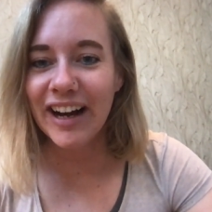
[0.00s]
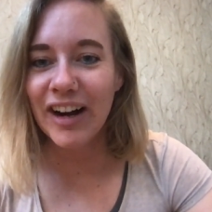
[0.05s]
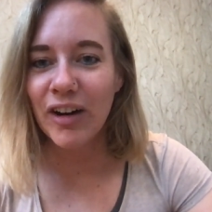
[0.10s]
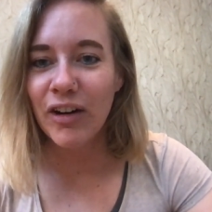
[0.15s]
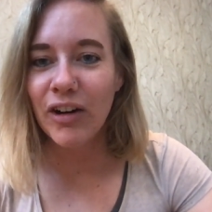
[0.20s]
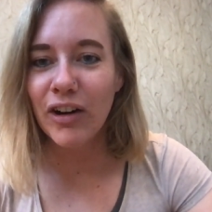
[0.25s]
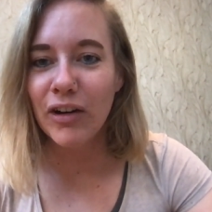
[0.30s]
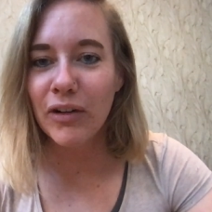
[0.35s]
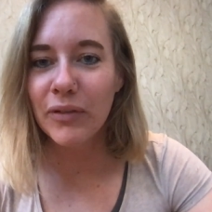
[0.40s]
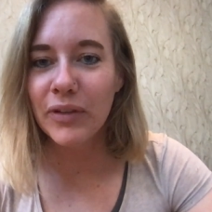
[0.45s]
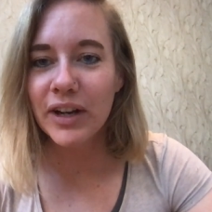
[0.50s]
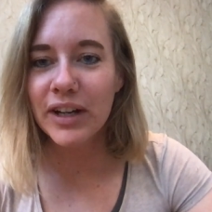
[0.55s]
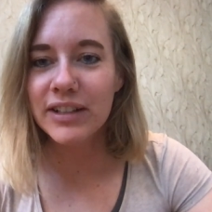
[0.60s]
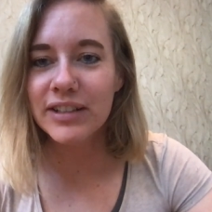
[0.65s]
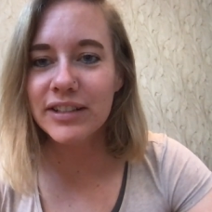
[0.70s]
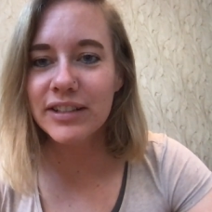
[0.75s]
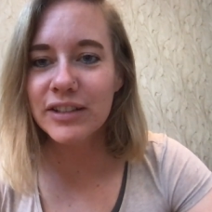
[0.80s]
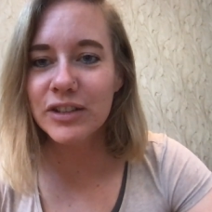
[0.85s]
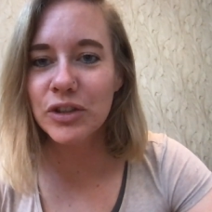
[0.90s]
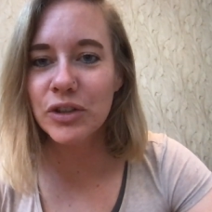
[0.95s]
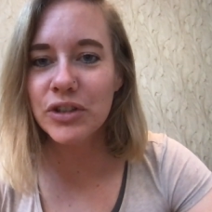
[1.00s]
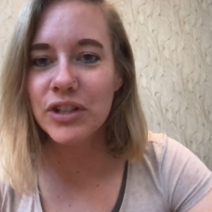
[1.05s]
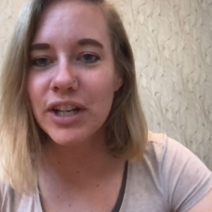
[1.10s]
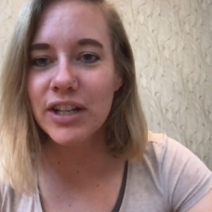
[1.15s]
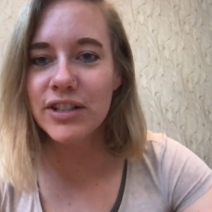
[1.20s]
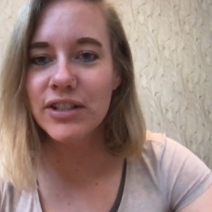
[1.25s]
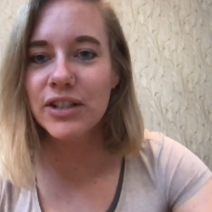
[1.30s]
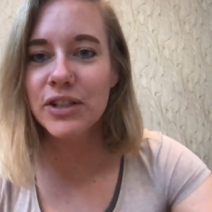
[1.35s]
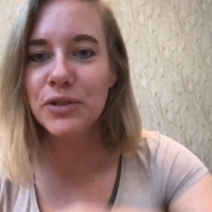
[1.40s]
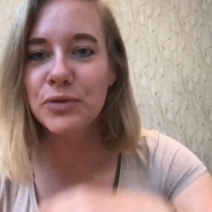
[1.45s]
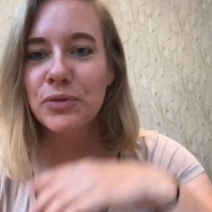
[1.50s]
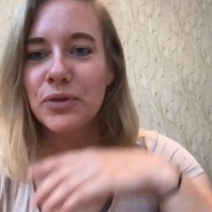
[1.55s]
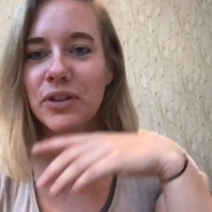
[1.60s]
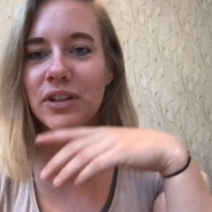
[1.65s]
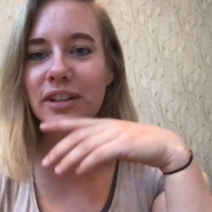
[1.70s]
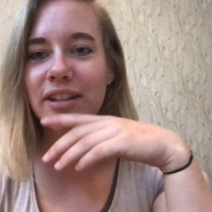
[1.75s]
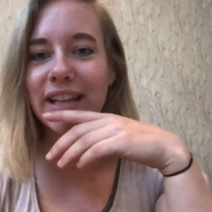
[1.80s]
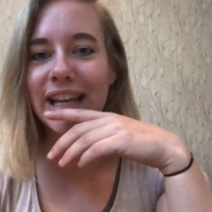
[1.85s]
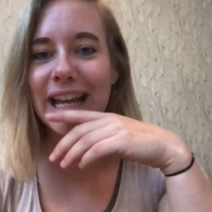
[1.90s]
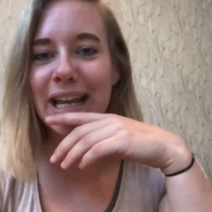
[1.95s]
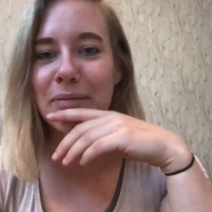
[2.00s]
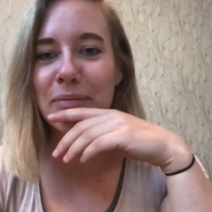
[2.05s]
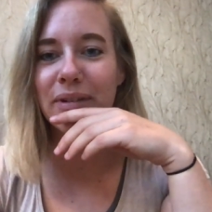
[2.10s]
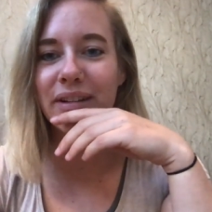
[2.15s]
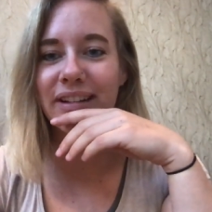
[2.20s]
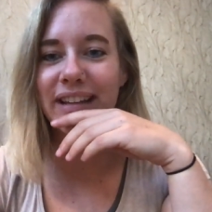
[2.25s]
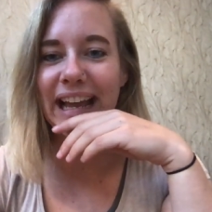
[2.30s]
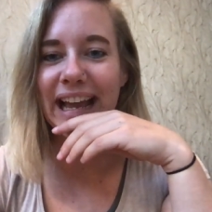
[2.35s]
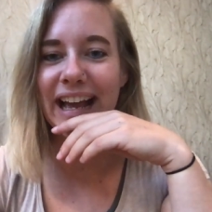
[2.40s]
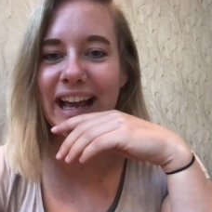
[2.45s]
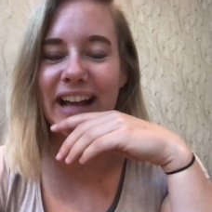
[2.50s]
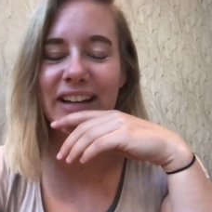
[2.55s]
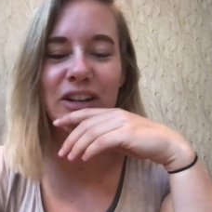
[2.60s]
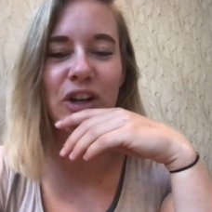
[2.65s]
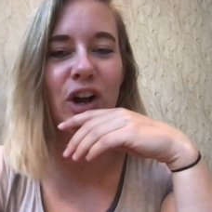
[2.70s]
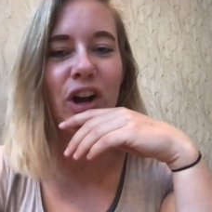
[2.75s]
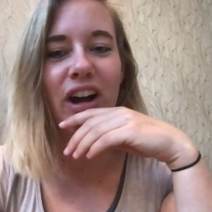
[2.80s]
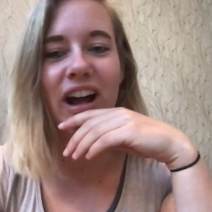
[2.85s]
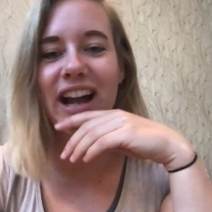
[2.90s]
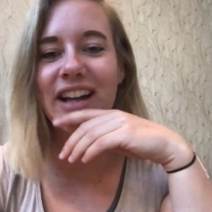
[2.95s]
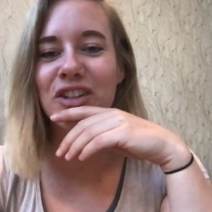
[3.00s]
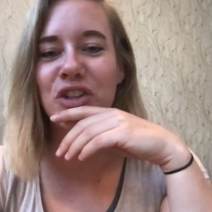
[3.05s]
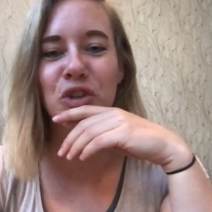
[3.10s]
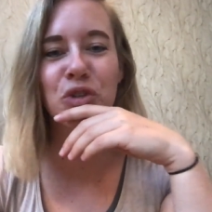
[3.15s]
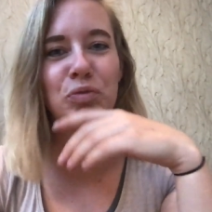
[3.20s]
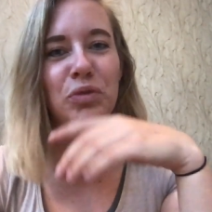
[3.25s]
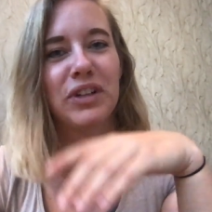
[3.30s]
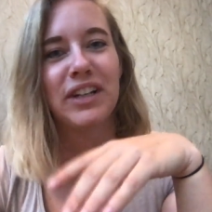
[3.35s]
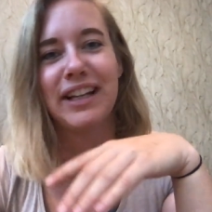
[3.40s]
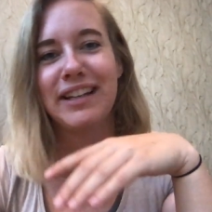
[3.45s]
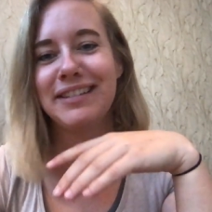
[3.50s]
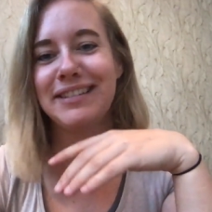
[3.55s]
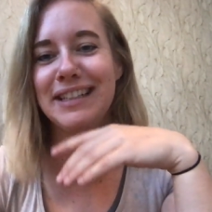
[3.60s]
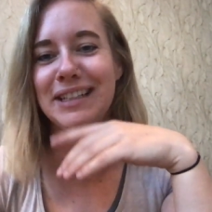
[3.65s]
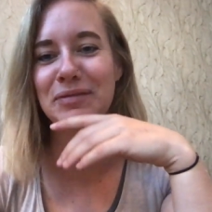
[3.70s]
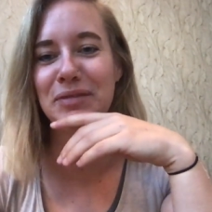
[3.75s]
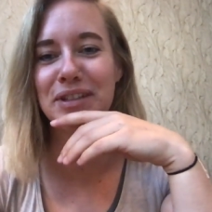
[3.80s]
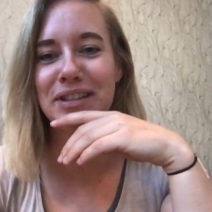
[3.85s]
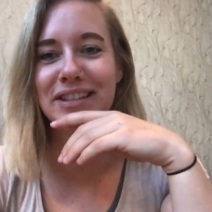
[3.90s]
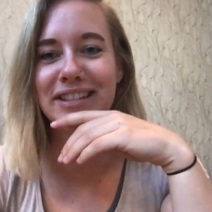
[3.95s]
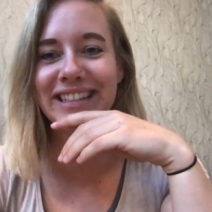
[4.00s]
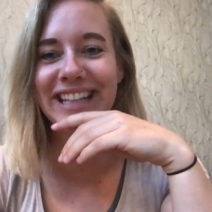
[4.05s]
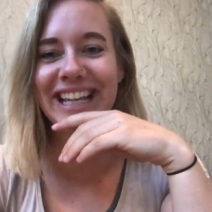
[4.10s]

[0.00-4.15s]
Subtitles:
oh, there's suggestions for the name. Yeah, no, I don't want anything with